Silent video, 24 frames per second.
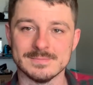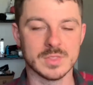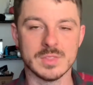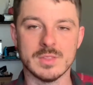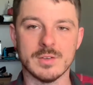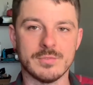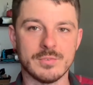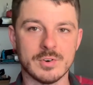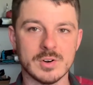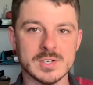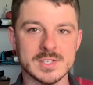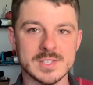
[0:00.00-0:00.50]
The
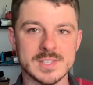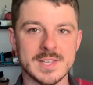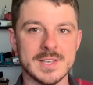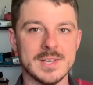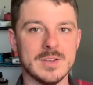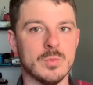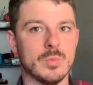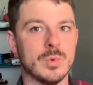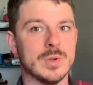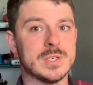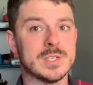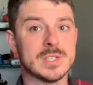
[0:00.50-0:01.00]
first
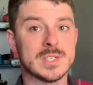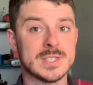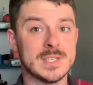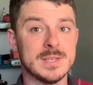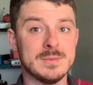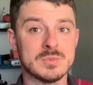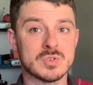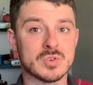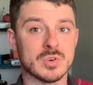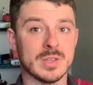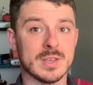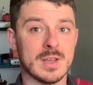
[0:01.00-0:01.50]
thing, which
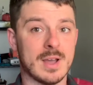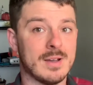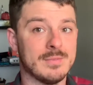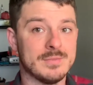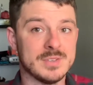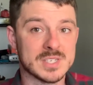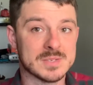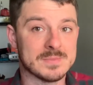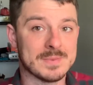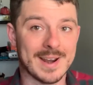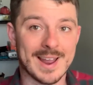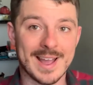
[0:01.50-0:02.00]
seems really
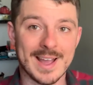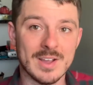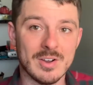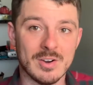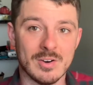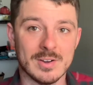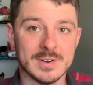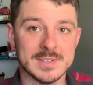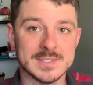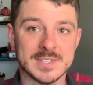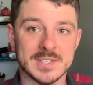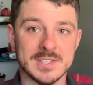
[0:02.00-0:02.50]
obvious, but I
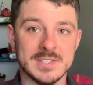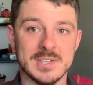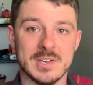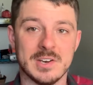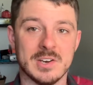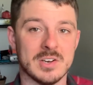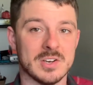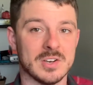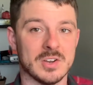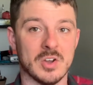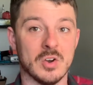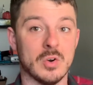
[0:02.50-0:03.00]
honestly
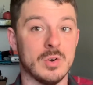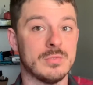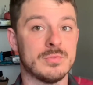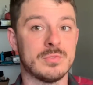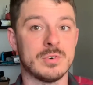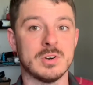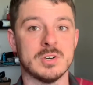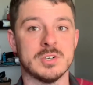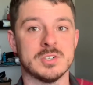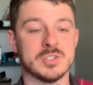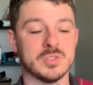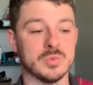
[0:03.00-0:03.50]
didn't know at
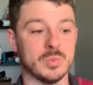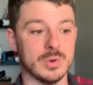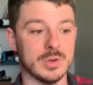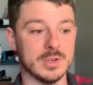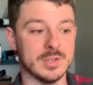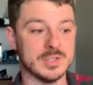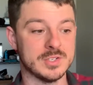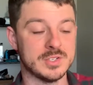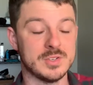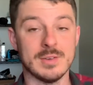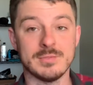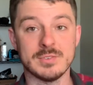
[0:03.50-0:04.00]
first,
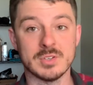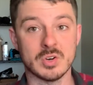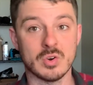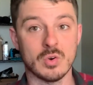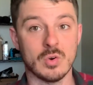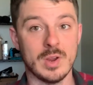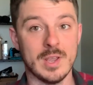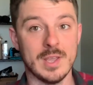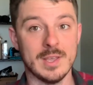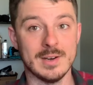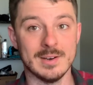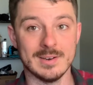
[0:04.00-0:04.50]
was you have to
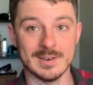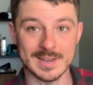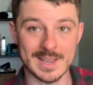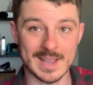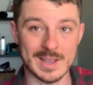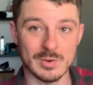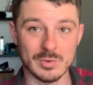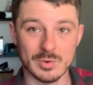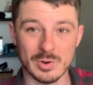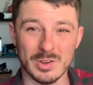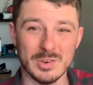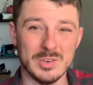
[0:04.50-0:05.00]
create an
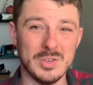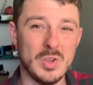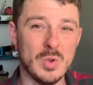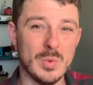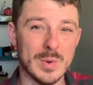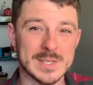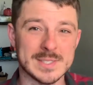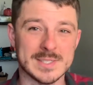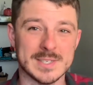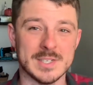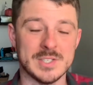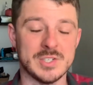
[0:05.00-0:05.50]
account on
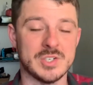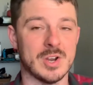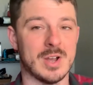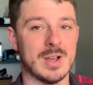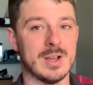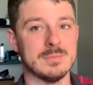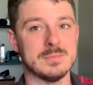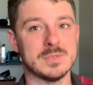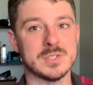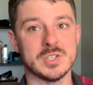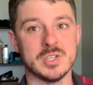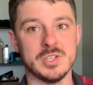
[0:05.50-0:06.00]
USA
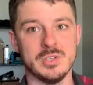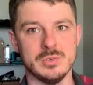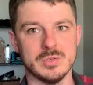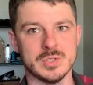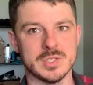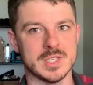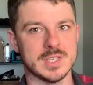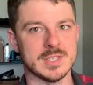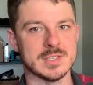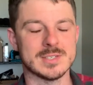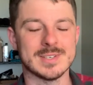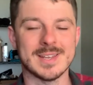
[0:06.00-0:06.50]
Jobs to use
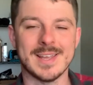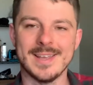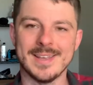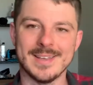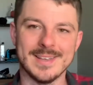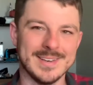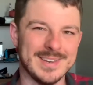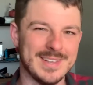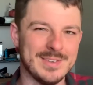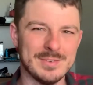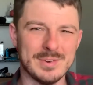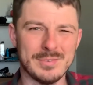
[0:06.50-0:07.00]
this.
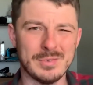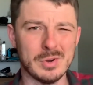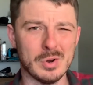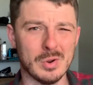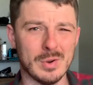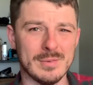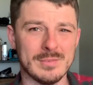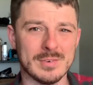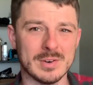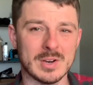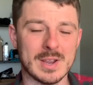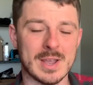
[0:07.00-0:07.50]
And even if you don't
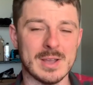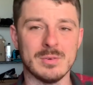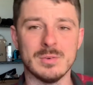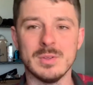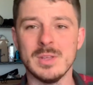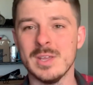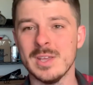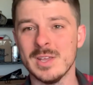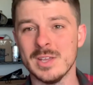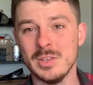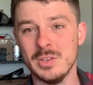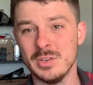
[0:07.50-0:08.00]
have an account,
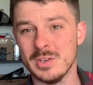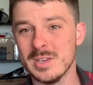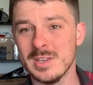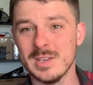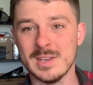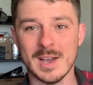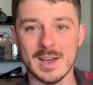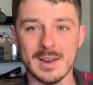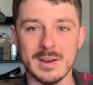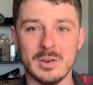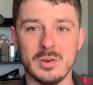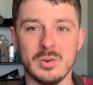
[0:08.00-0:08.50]
you can
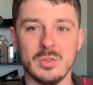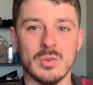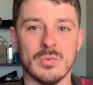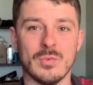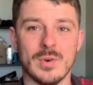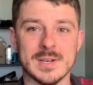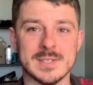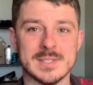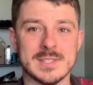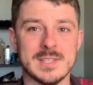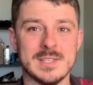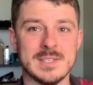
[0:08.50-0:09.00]
kind of do the
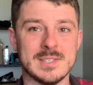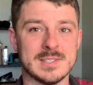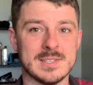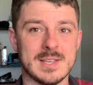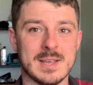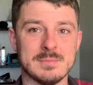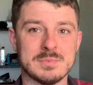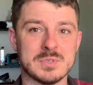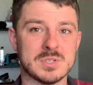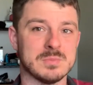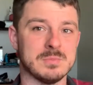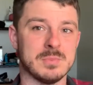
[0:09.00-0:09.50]
rest of these
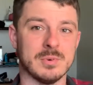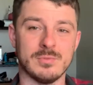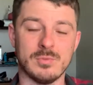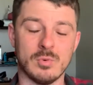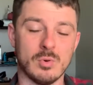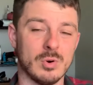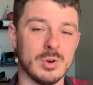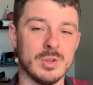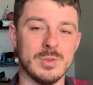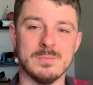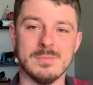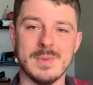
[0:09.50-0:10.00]
steps
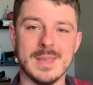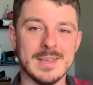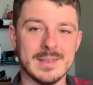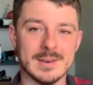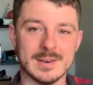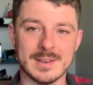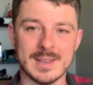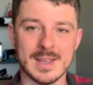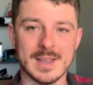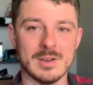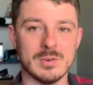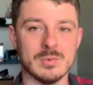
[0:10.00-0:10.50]
before you make an
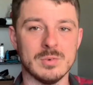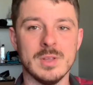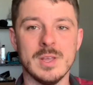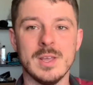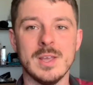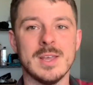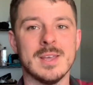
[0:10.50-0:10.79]
account.